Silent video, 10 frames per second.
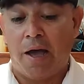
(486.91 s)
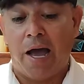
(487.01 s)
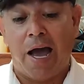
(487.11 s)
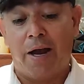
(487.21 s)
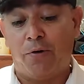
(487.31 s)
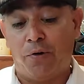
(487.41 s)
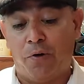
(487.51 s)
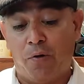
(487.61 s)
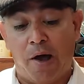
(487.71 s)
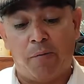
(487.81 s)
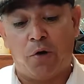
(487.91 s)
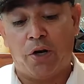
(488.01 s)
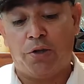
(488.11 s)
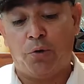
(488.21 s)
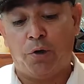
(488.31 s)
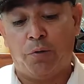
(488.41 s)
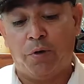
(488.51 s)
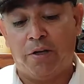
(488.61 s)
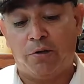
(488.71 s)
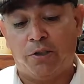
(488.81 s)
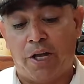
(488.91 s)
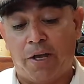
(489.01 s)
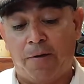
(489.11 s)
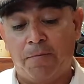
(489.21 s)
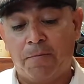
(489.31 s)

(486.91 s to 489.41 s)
I don't know. I'm gonna do it because I